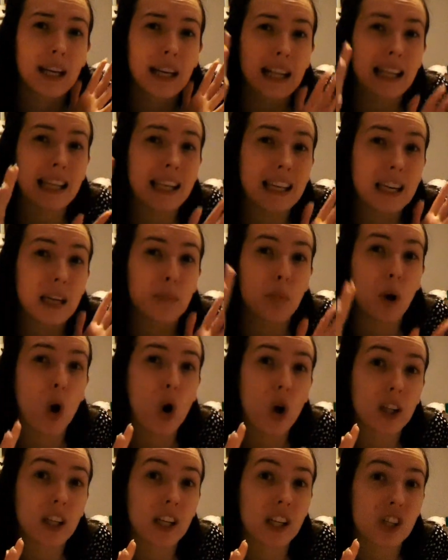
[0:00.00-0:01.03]
clean and
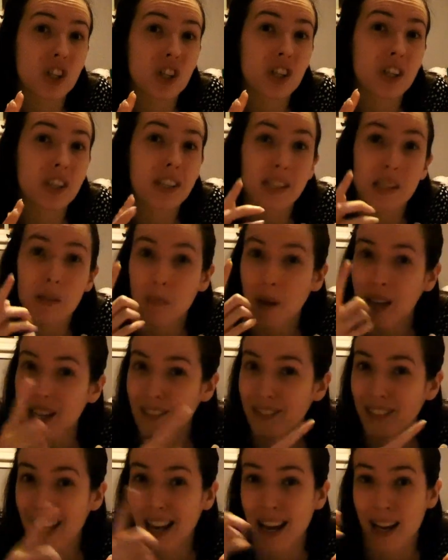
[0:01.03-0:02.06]
polished
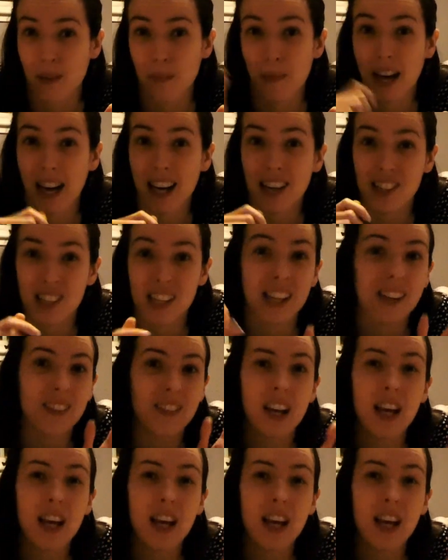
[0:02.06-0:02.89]
despite the eye patch.